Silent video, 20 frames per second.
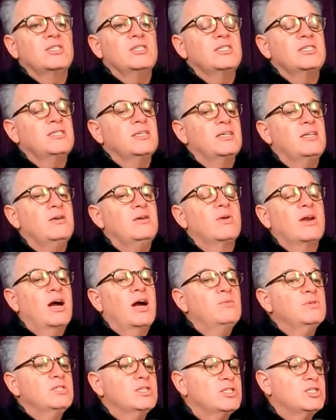City when I
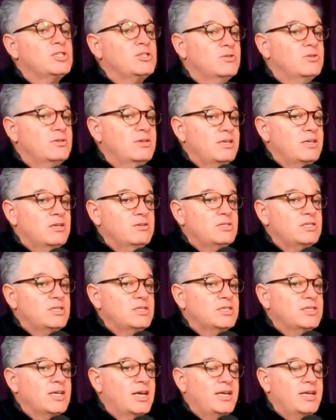was a student at UC
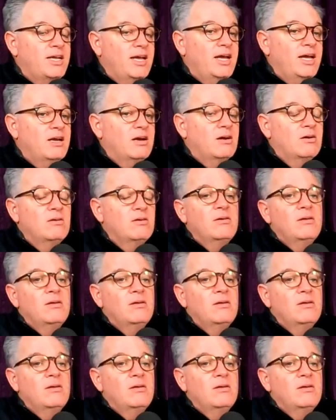San Diego.